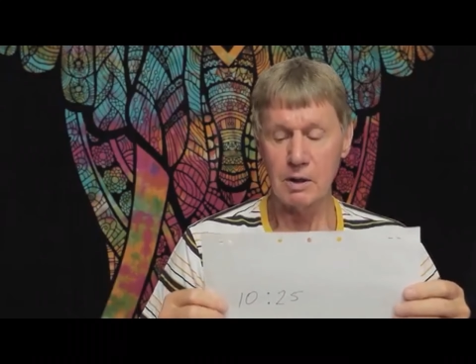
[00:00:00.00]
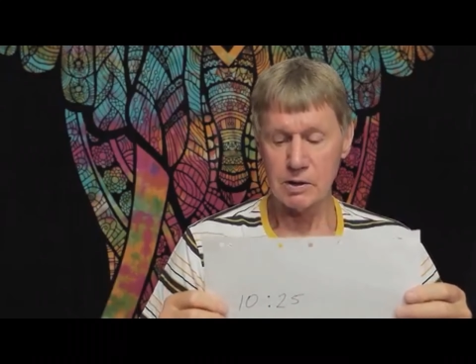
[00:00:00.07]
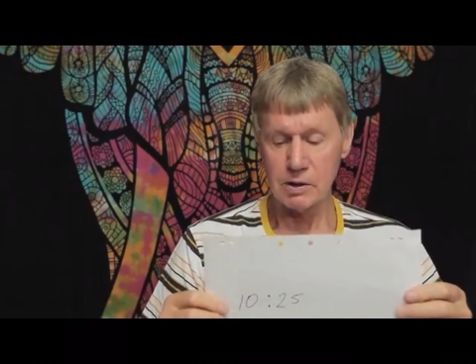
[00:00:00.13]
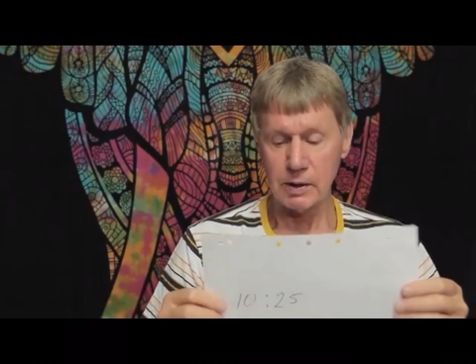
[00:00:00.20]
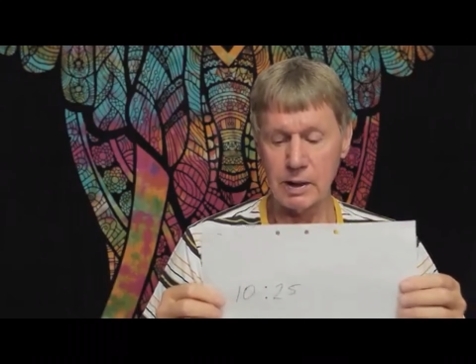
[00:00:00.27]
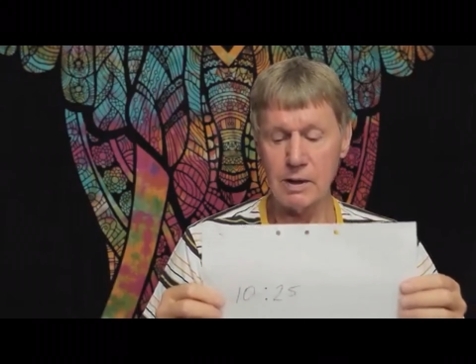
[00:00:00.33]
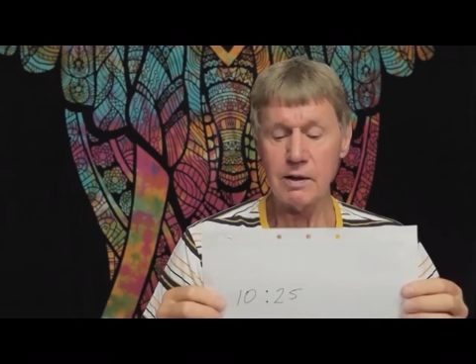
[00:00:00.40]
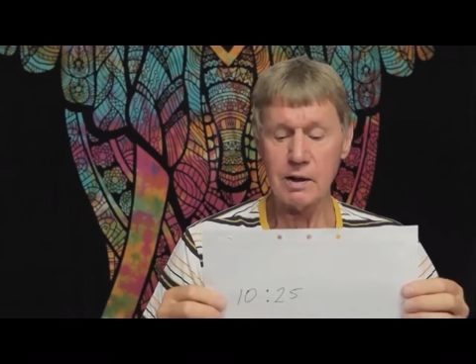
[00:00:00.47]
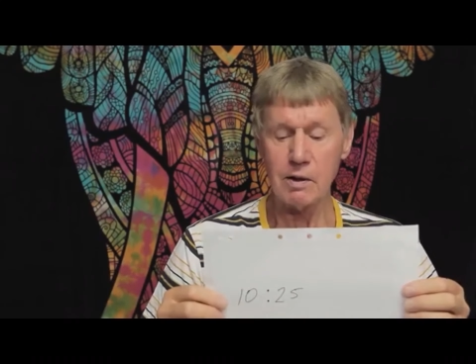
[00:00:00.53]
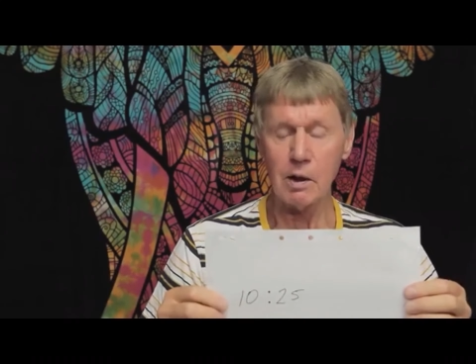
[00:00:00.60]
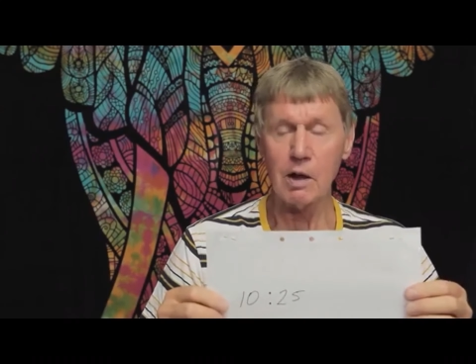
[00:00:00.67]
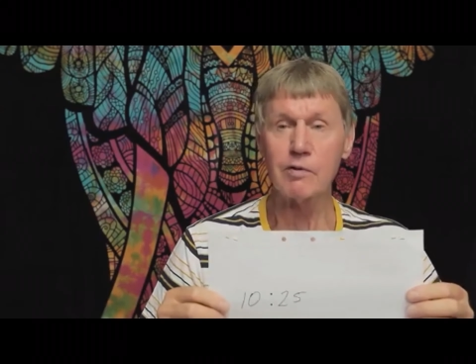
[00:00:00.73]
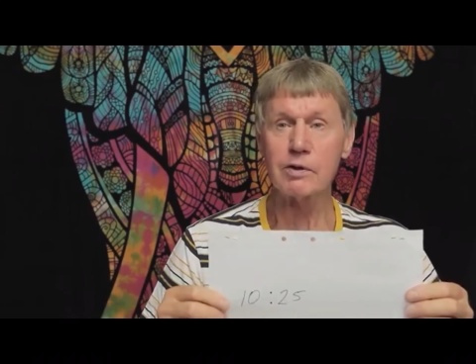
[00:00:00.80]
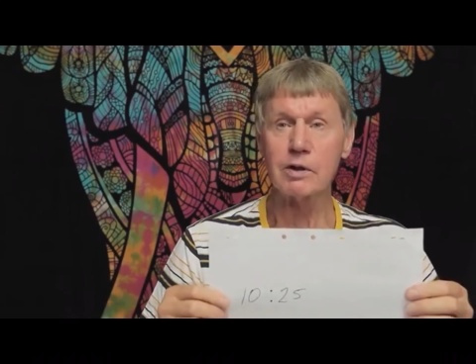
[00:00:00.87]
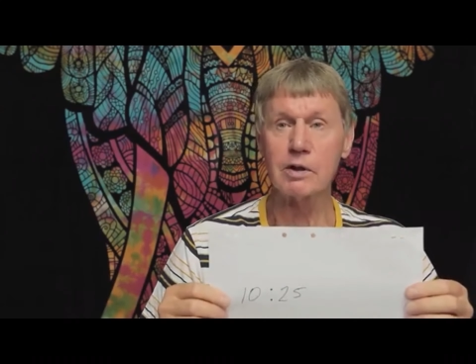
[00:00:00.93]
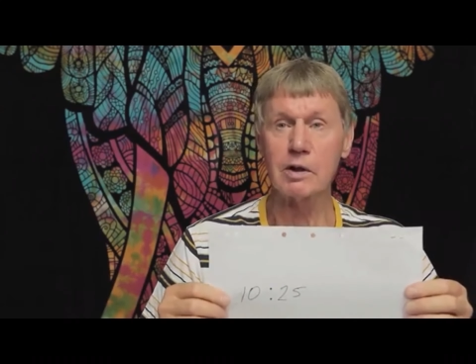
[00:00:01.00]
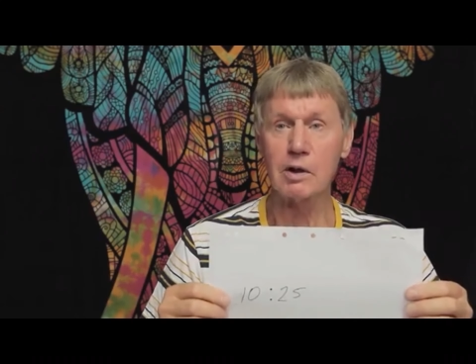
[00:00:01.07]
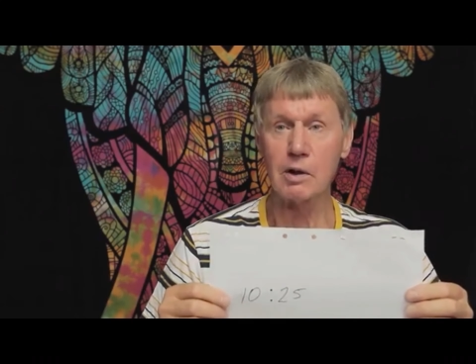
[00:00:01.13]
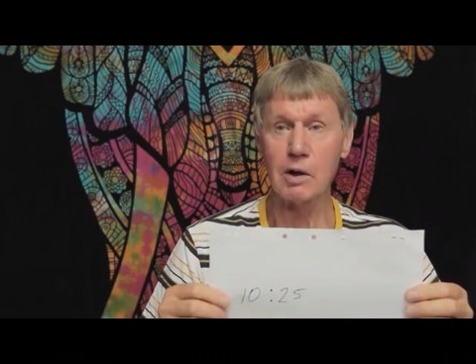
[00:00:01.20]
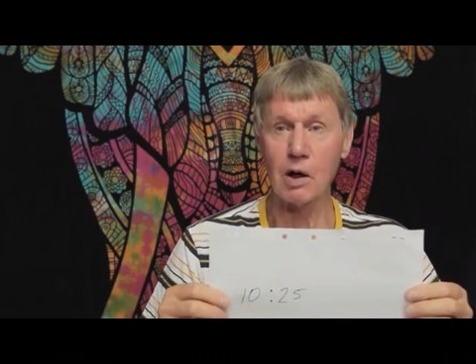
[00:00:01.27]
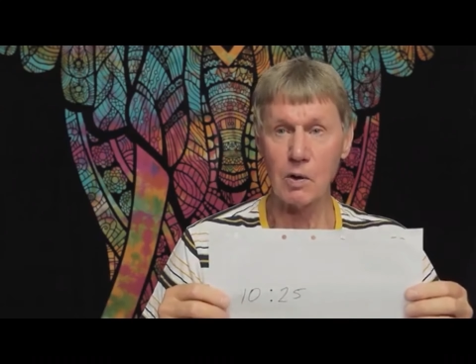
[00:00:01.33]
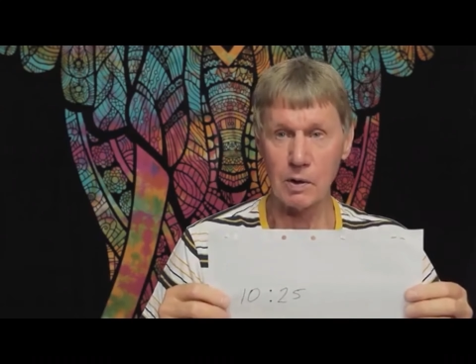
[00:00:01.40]
So anything after a
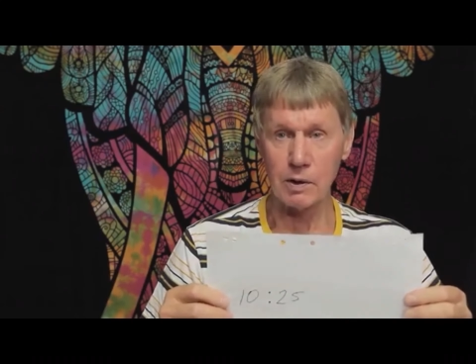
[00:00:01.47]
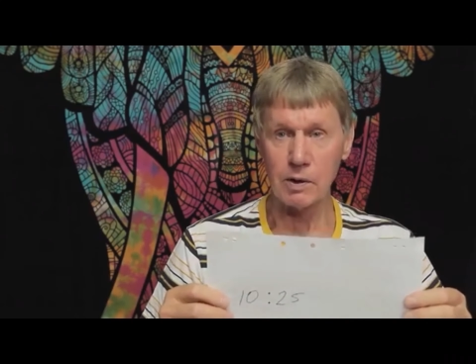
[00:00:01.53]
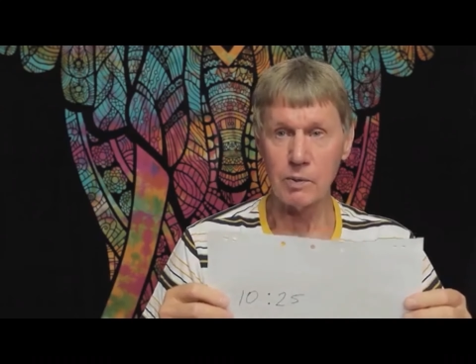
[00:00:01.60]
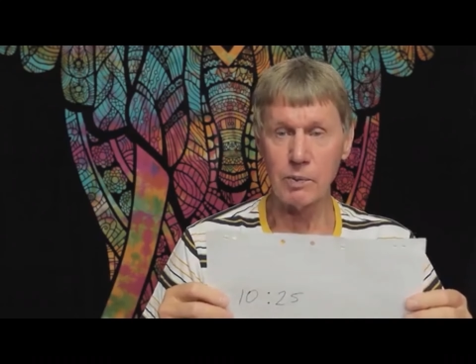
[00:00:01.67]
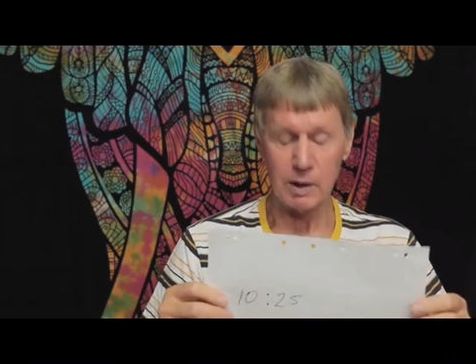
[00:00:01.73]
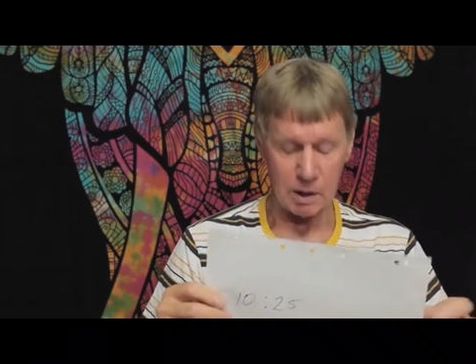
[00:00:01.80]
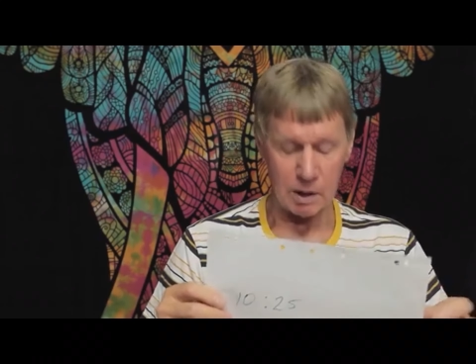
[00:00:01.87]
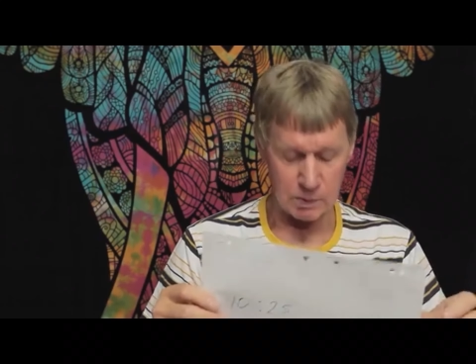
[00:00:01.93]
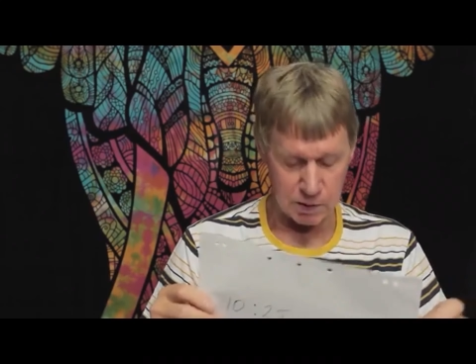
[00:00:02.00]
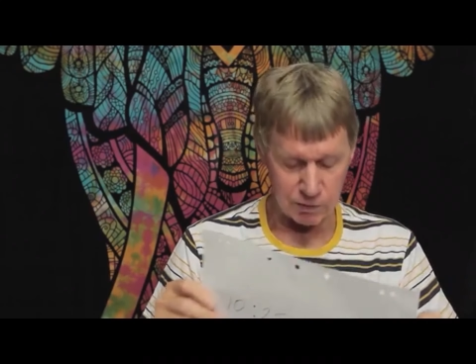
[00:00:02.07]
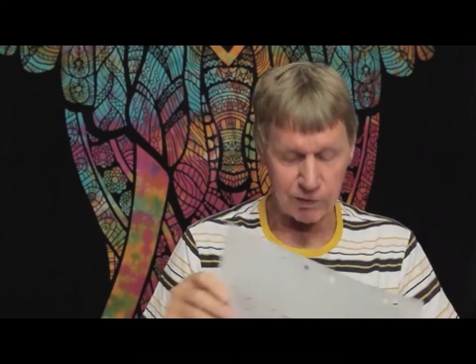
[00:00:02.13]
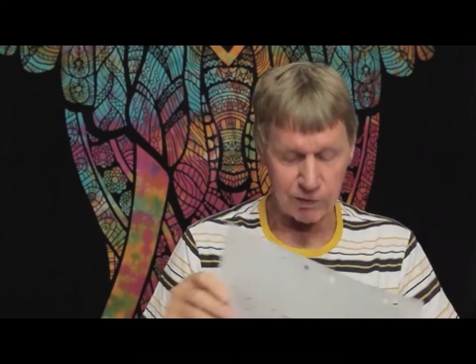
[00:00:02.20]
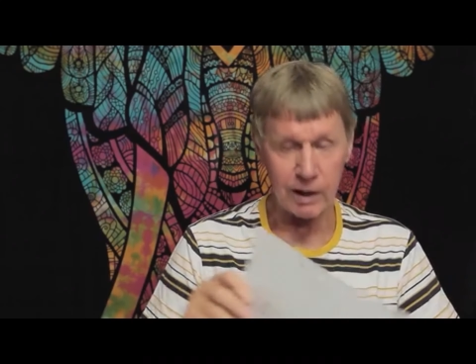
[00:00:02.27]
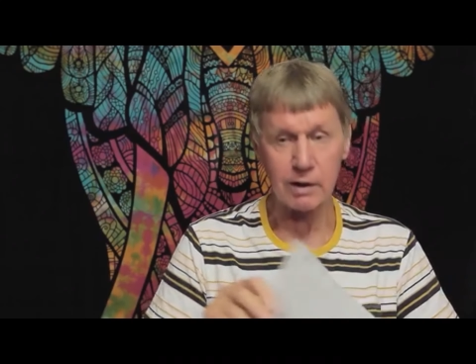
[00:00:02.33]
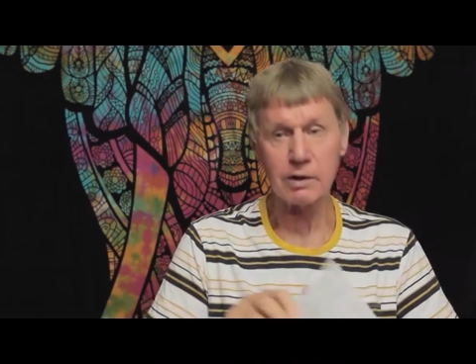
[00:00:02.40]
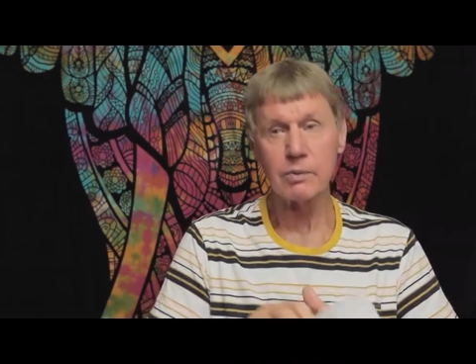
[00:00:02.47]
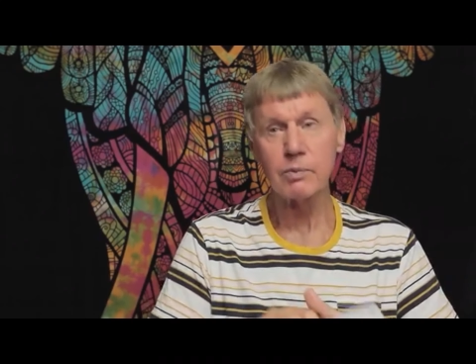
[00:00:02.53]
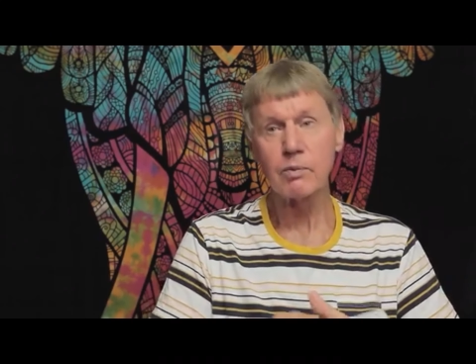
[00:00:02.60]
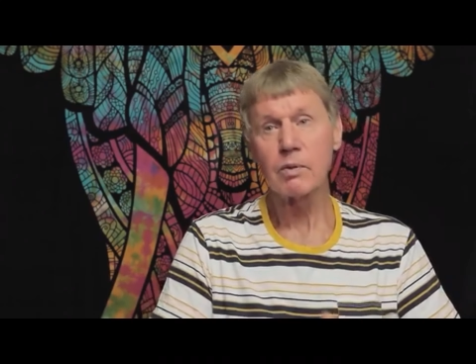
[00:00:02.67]
colon becomes a fact.